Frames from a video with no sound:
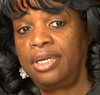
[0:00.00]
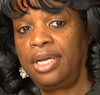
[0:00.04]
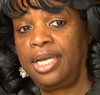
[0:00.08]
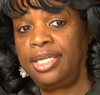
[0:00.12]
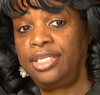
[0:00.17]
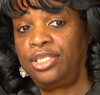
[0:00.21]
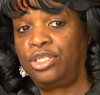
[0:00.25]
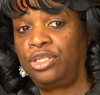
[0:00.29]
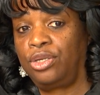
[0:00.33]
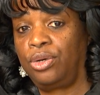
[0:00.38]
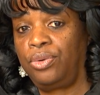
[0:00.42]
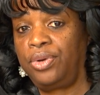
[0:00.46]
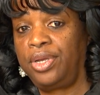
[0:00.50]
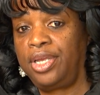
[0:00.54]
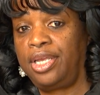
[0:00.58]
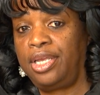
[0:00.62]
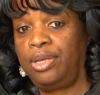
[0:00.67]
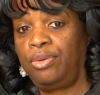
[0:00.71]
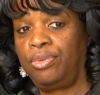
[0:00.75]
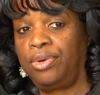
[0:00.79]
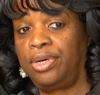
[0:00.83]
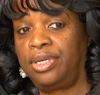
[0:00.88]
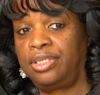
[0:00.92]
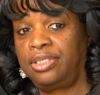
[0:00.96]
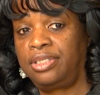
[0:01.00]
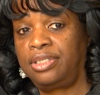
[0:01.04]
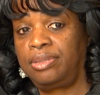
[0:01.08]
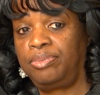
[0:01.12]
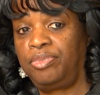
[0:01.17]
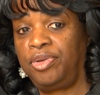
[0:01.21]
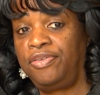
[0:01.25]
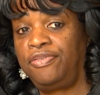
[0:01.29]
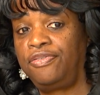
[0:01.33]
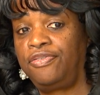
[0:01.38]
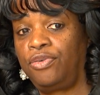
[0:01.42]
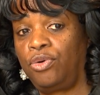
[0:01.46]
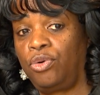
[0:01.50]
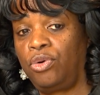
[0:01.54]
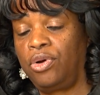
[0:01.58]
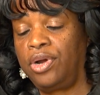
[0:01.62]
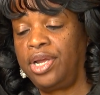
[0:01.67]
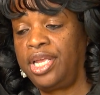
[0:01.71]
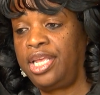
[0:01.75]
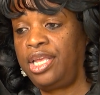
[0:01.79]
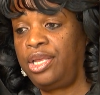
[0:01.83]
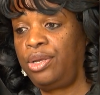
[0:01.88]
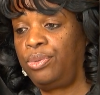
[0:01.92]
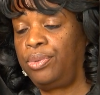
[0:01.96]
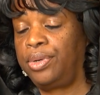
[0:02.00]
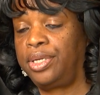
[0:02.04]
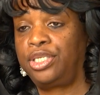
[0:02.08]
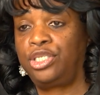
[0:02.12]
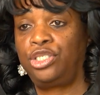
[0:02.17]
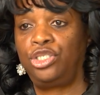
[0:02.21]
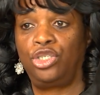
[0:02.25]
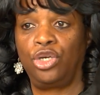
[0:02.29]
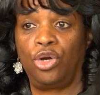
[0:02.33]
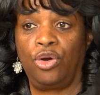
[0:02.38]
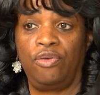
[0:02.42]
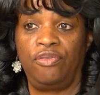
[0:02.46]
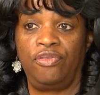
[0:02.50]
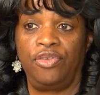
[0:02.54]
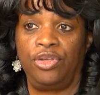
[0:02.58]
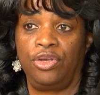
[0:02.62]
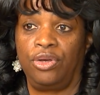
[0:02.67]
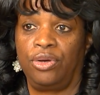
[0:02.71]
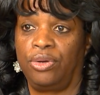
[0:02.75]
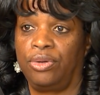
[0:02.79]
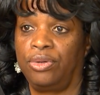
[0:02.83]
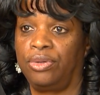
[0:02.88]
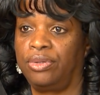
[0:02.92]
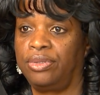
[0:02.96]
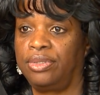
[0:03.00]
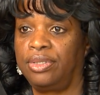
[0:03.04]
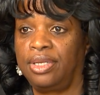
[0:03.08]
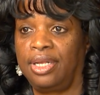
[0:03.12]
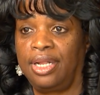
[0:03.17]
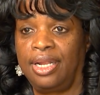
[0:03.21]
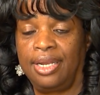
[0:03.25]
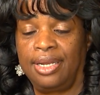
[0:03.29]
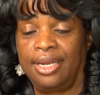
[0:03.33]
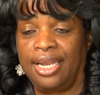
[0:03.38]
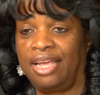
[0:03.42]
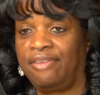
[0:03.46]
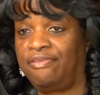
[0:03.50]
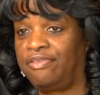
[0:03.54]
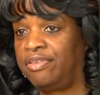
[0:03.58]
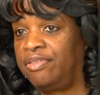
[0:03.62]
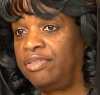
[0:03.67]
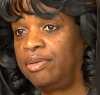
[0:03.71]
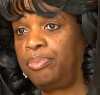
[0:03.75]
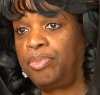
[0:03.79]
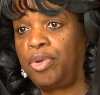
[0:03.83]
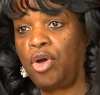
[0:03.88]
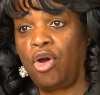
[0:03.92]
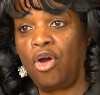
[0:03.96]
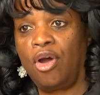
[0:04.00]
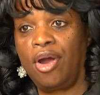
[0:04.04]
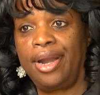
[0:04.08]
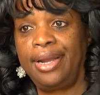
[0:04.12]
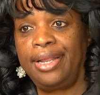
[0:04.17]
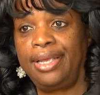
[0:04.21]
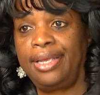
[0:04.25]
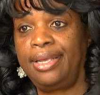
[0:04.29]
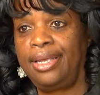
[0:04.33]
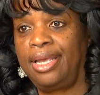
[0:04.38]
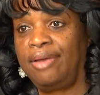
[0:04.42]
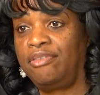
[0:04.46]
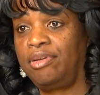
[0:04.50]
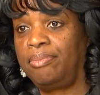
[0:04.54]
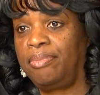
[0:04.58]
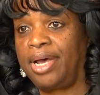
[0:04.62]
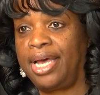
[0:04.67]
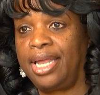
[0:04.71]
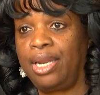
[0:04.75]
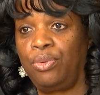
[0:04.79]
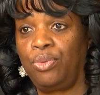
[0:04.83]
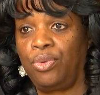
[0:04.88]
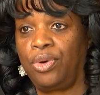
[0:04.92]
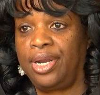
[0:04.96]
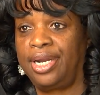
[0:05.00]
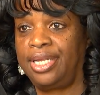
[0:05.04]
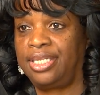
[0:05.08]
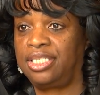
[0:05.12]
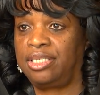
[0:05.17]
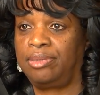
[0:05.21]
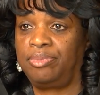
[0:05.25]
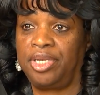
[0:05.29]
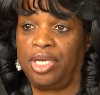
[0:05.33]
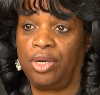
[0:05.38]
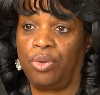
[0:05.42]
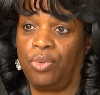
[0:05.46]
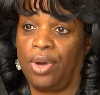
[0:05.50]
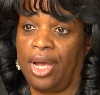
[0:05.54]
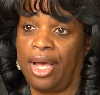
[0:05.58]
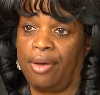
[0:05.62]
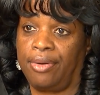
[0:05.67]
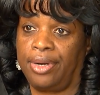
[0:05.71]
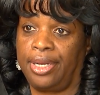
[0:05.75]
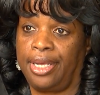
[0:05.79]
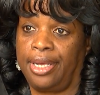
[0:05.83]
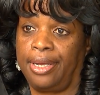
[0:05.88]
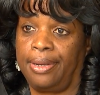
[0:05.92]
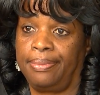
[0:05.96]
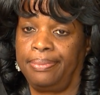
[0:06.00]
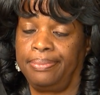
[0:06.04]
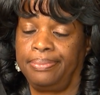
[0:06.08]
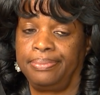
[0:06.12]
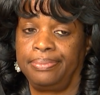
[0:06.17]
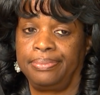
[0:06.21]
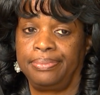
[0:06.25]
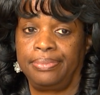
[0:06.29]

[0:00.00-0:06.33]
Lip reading: And so before he was jovial, life of the party, everybody wanted to be around him.